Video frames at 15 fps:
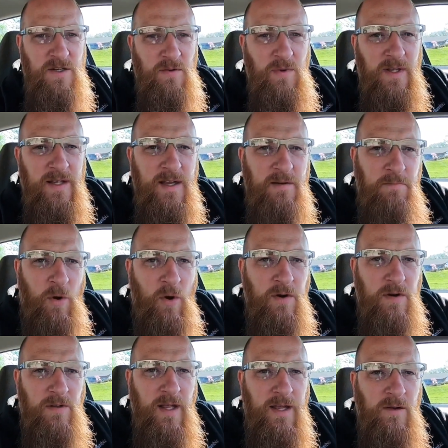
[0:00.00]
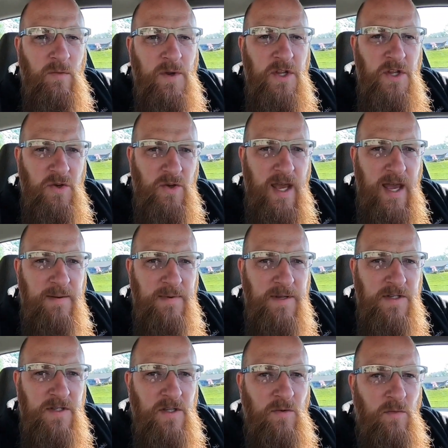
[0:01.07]
are really important. Like when you came
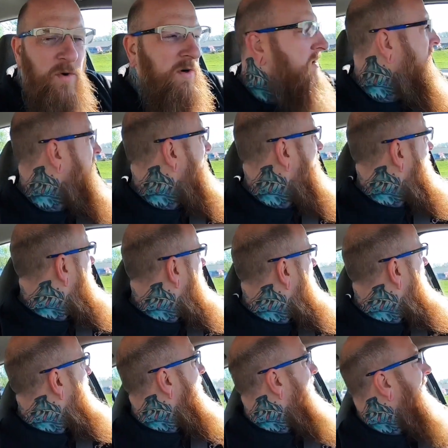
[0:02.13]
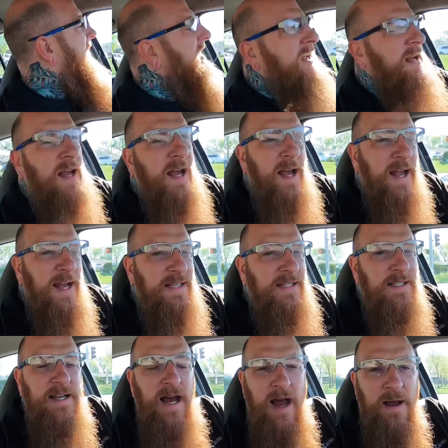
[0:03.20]
into the world, it's
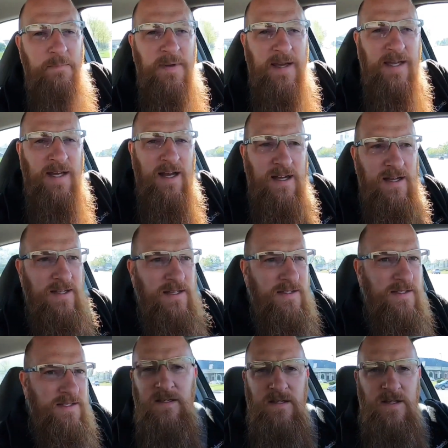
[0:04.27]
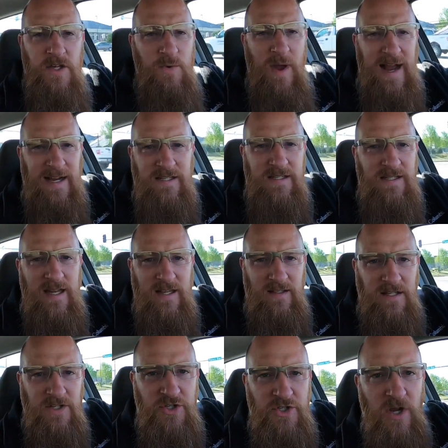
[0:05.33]
not because you
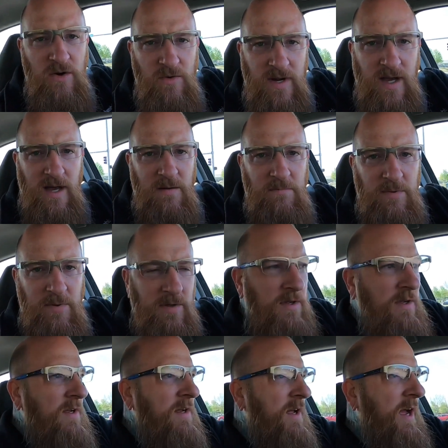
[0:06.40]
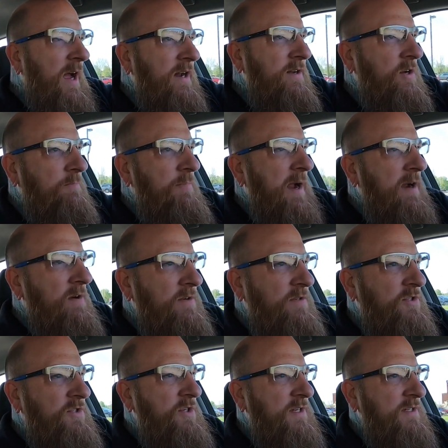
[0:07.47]
accidentally showed up and your
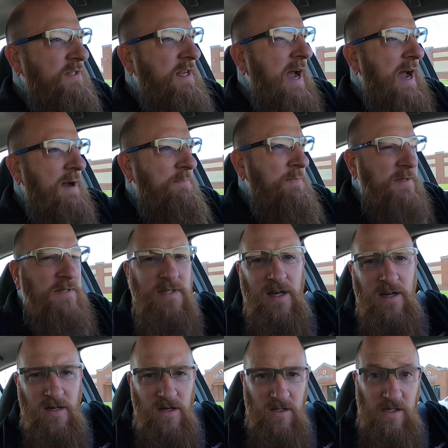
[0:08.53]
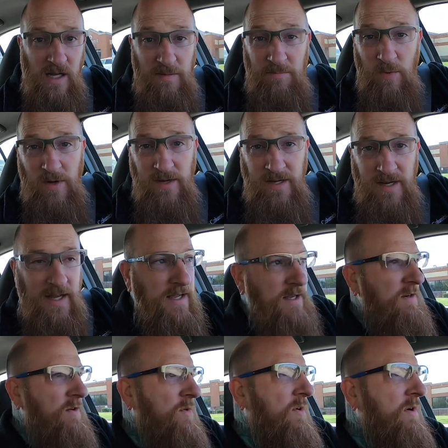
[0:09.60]
parents just happened to hook up one night
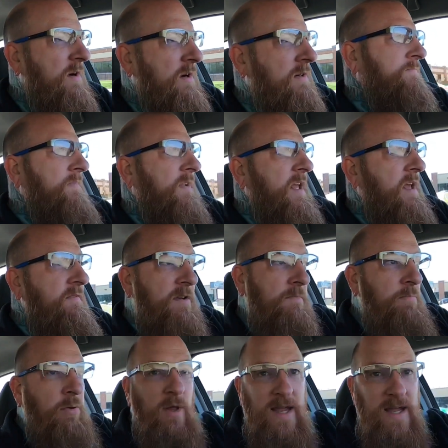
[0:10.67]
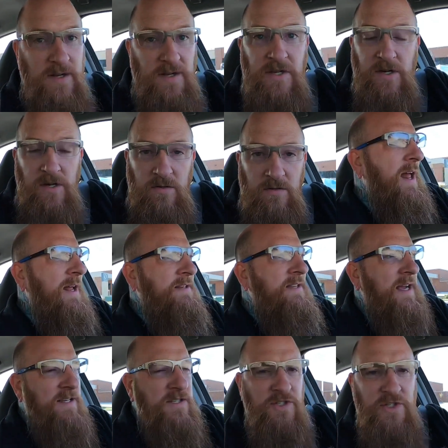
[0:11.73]
or even plan you. It
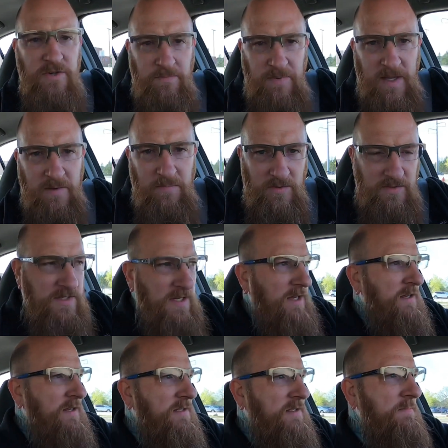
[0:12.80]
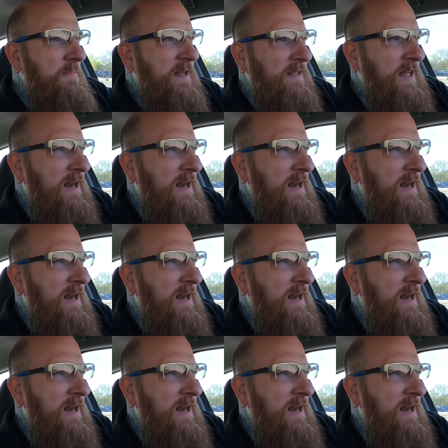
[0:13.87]
takes two people to make that